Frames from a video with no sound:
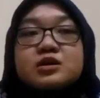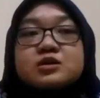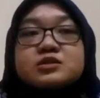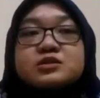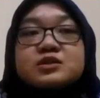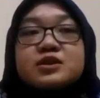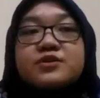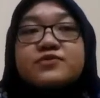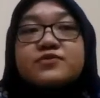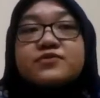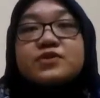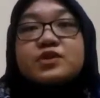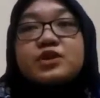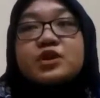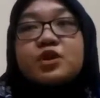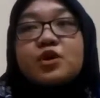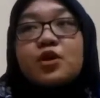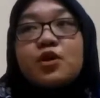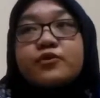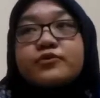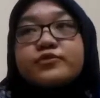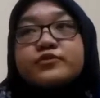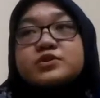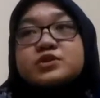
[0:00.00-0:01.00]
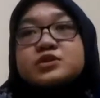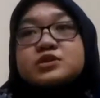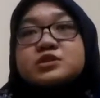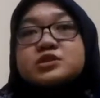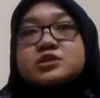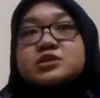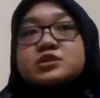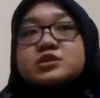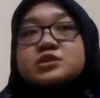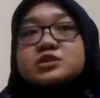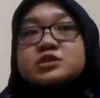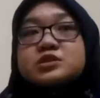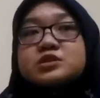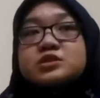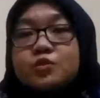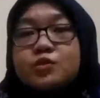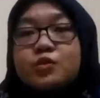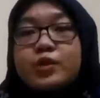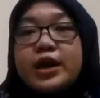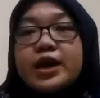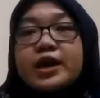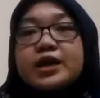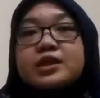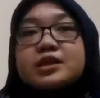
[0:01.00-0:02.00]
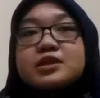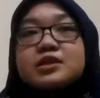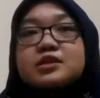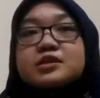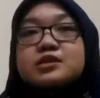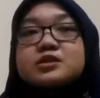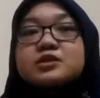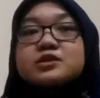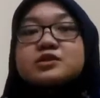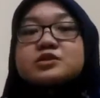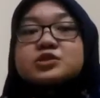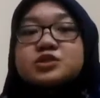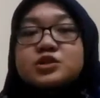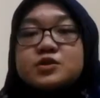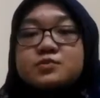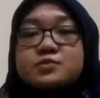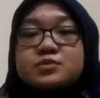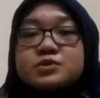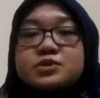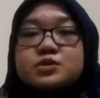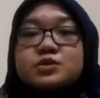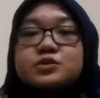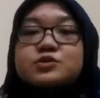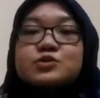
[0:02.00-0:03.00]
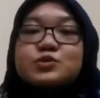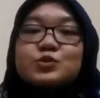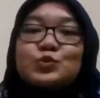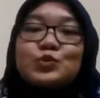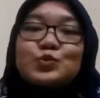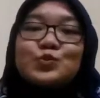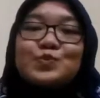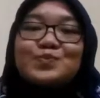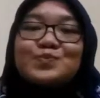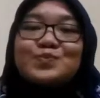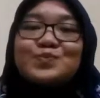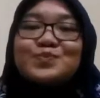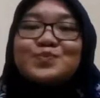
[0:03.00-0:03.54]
safety of the crew and the ships also.